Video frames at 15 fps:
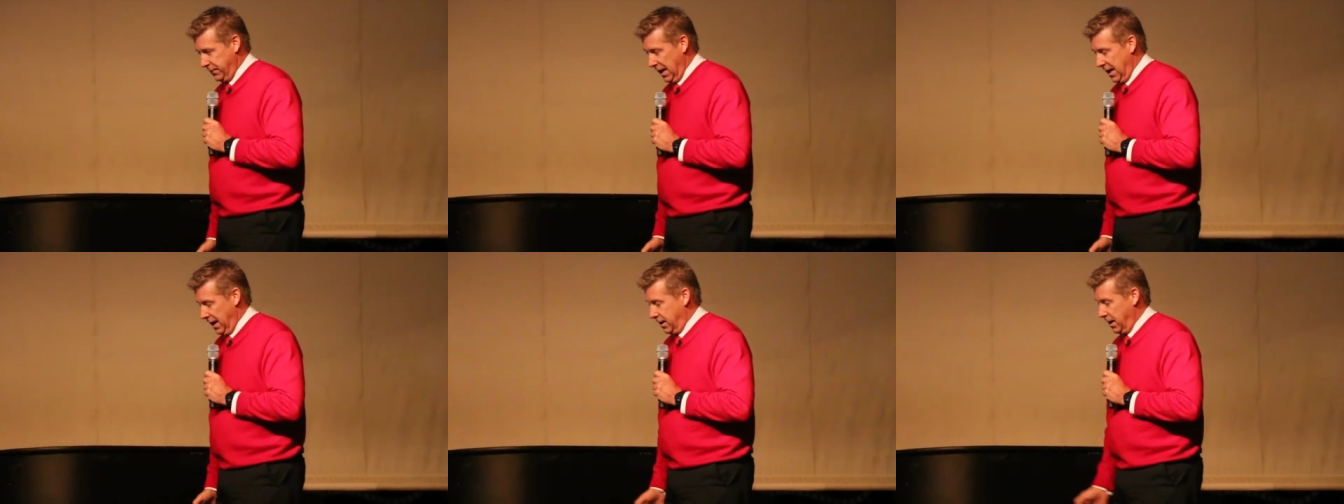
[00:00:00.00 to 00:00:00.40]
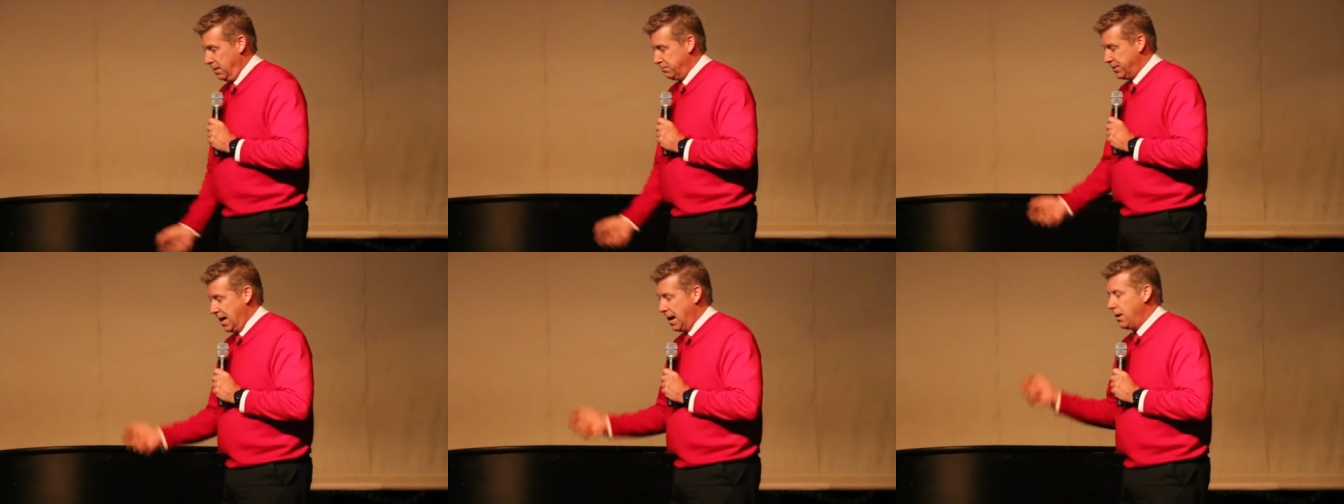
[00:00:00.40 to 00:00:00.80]
and it
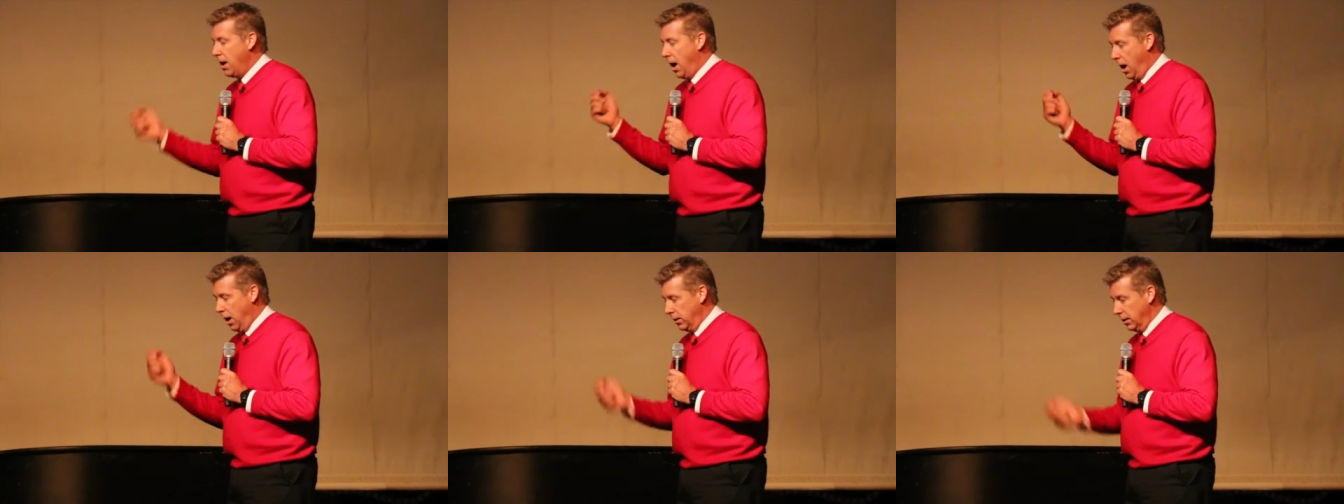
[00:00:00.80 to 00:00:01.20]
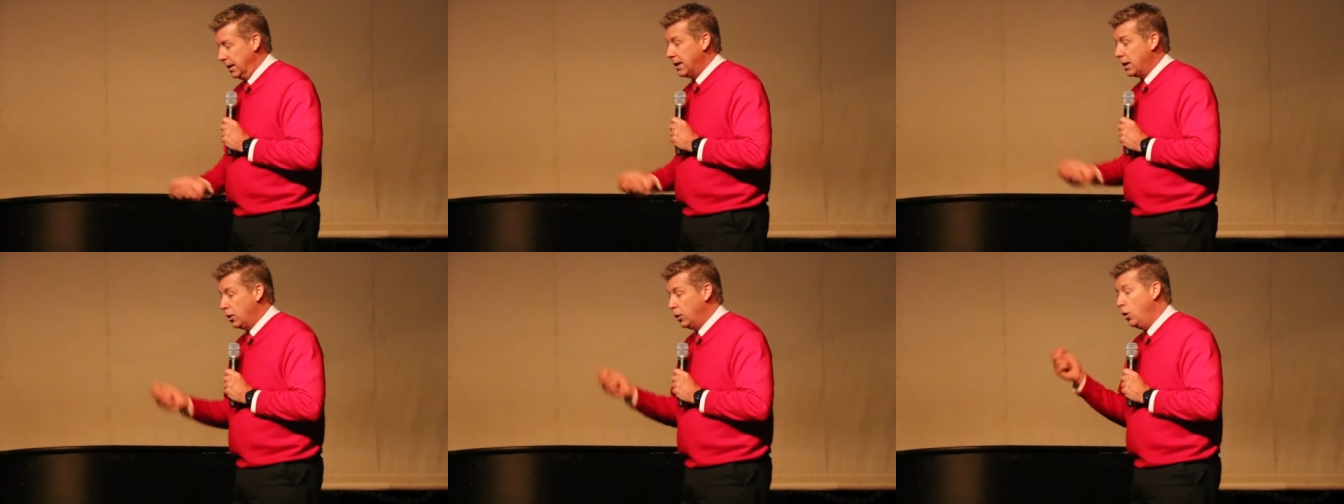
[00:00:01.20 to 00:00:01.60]
comes out a
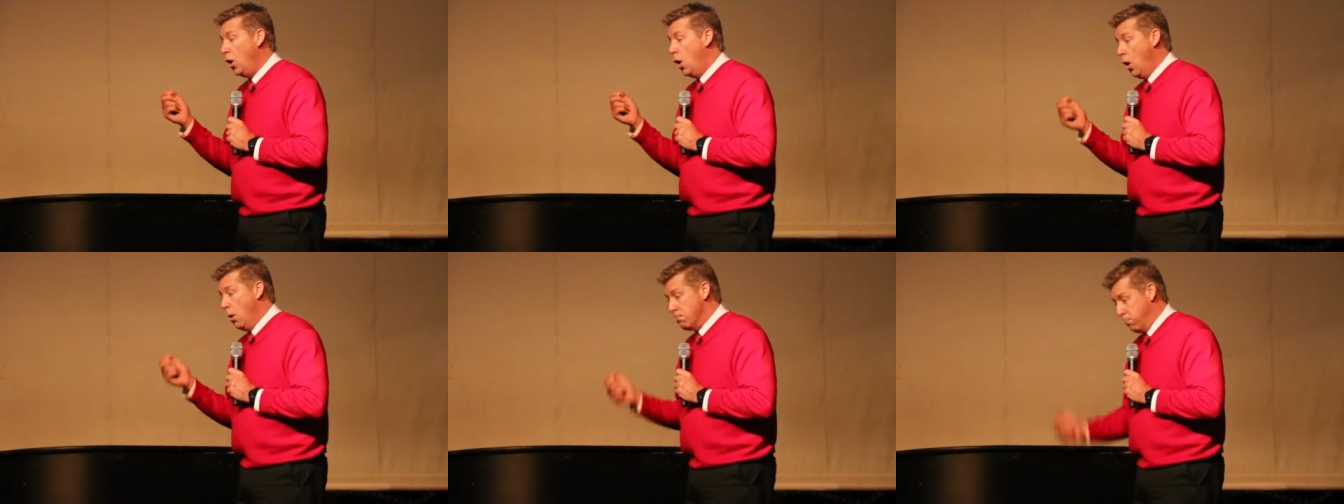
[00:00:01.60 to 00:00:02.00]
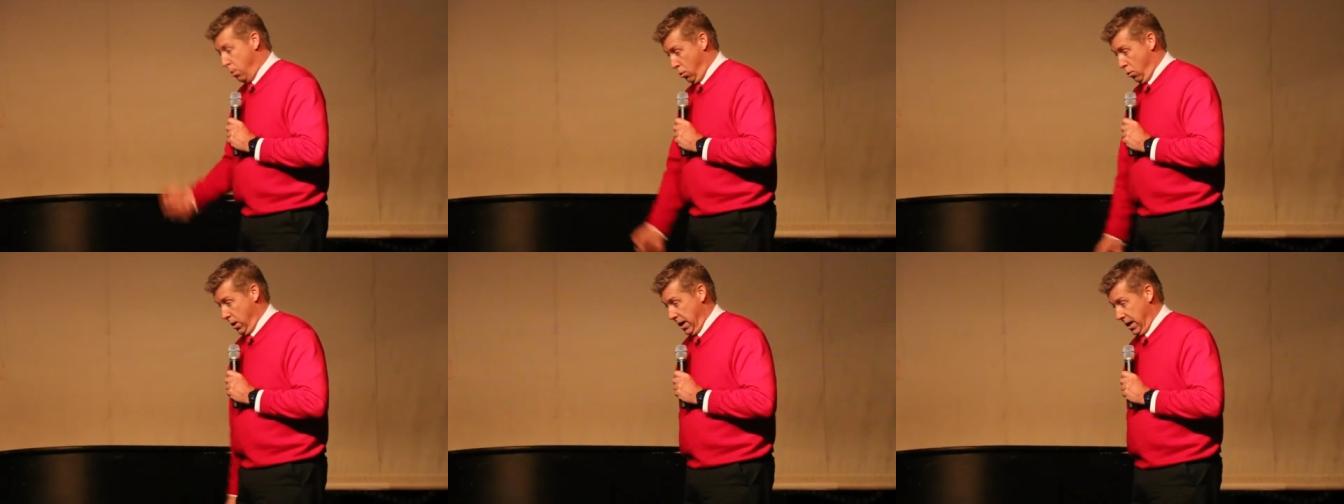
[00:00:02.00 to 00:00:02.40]
little
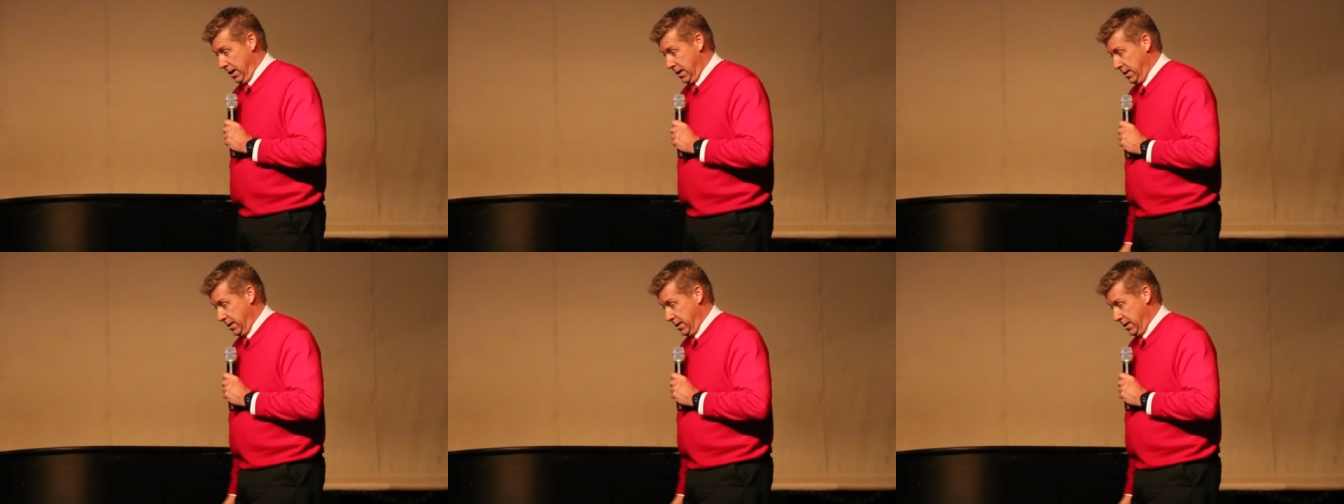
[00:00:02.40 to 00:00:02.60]
boy.